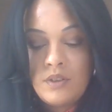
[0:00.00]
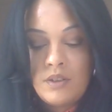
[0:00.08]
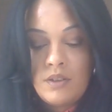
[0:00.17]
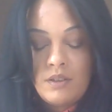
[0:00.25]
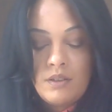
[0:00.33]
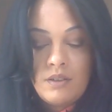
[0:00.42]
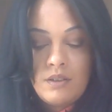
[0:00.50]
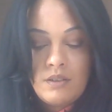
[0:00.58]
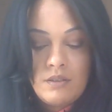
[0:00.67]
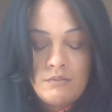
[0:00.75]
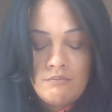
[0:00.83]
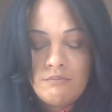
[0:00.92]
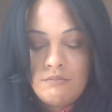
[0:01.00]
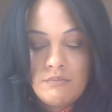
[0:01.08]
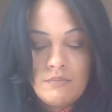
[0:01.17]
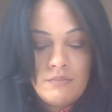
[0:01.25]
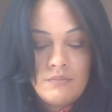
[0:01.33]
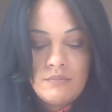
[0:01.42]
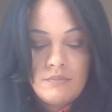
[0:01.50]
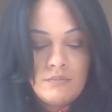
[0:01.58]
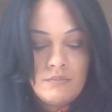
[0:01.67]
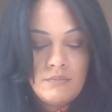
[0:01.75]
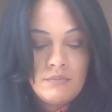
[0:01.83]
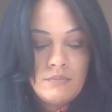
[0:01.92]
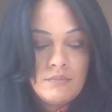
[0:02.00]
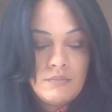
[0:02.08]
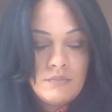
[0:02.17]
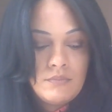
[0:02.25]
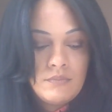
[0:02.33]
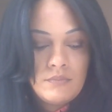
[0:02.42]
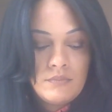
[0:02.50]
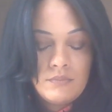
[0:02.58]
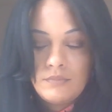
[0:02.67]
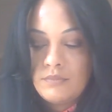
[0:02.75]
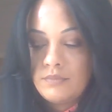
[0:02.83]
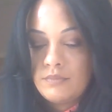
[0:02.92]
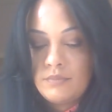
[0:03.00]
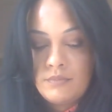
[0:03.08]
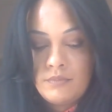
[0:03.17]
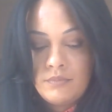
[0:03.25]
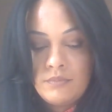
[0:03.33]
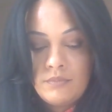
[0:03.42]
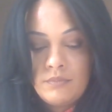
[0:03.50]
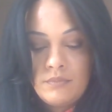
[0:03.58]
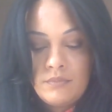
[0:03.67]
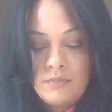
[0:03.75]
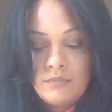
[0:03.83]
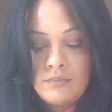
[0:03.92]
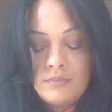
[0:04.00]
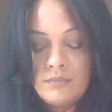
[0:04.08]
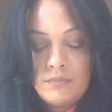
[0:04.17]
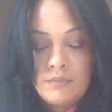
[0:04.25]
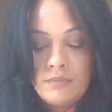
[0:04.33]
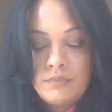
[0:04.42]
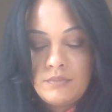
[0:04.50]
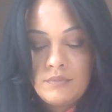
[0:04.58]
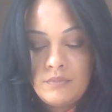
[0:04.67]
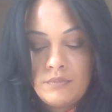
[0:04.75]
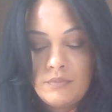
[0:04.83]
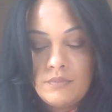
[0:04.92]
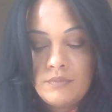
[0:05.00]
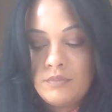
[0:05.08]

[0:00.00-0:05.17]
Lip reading: (no one is talking)